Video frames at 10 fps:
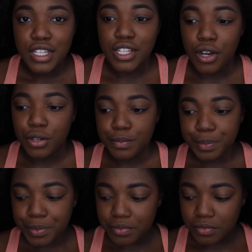So
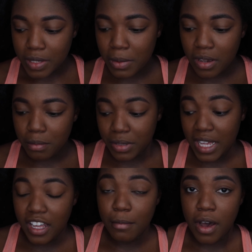I'm not
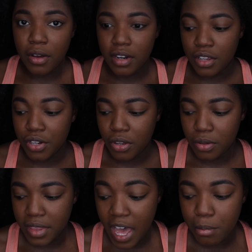complaining about, you
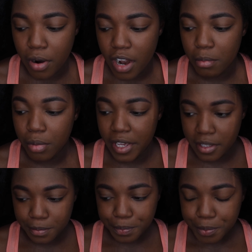know, that part,
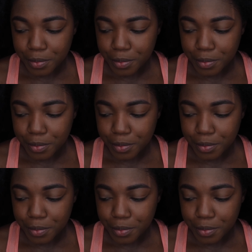but